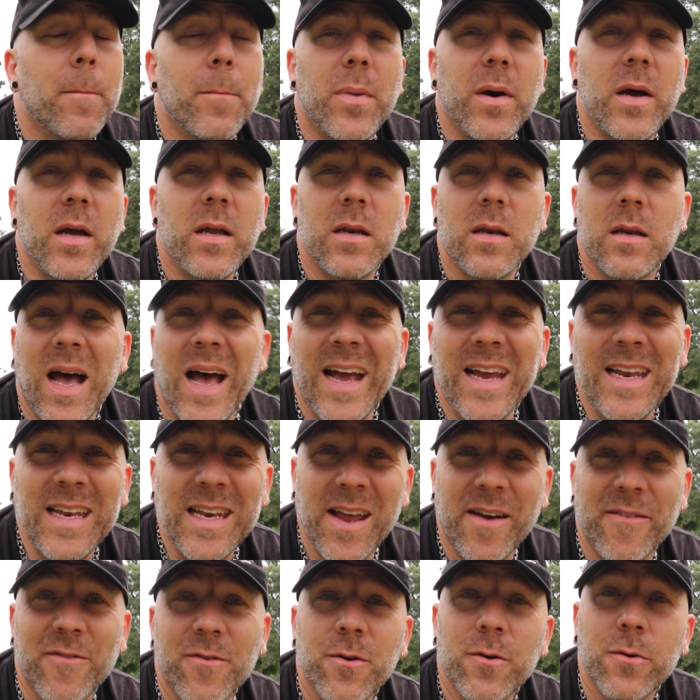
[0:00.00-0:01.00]
But I
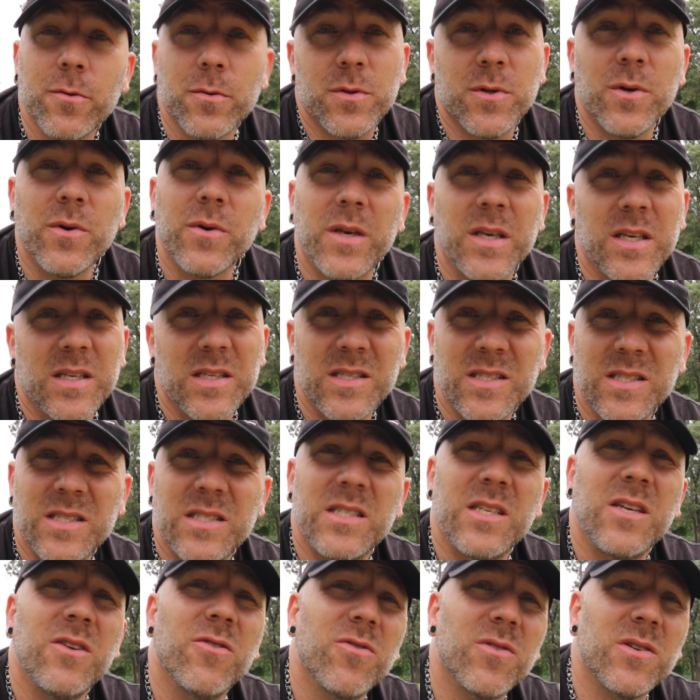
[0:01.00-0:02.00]
never took it
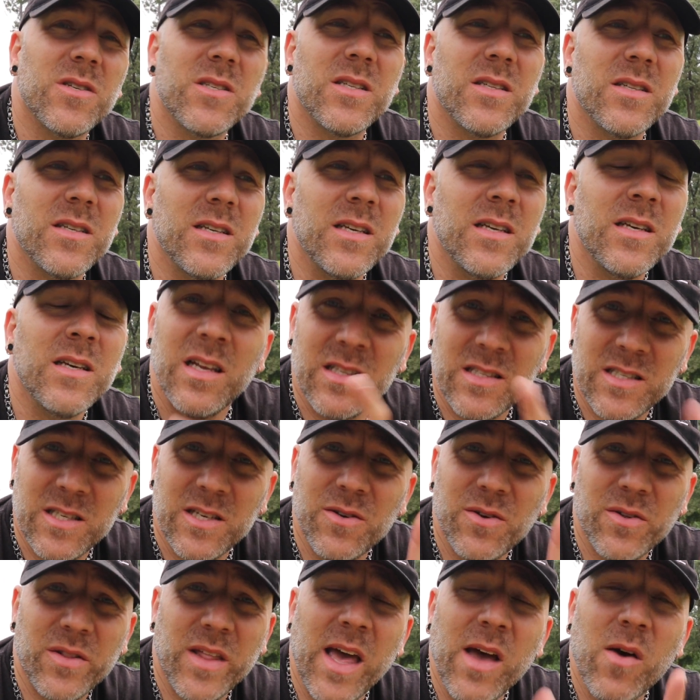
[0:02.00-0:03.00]
seriously
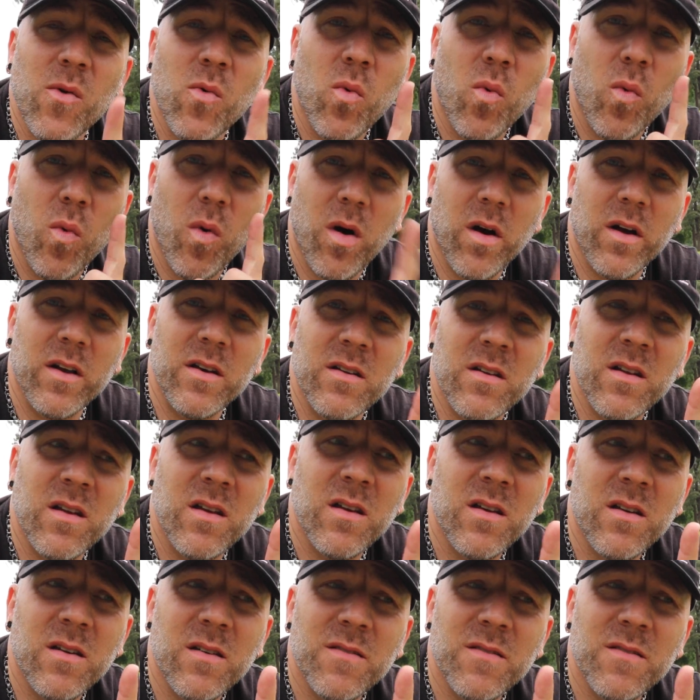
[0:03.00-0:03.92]
until that one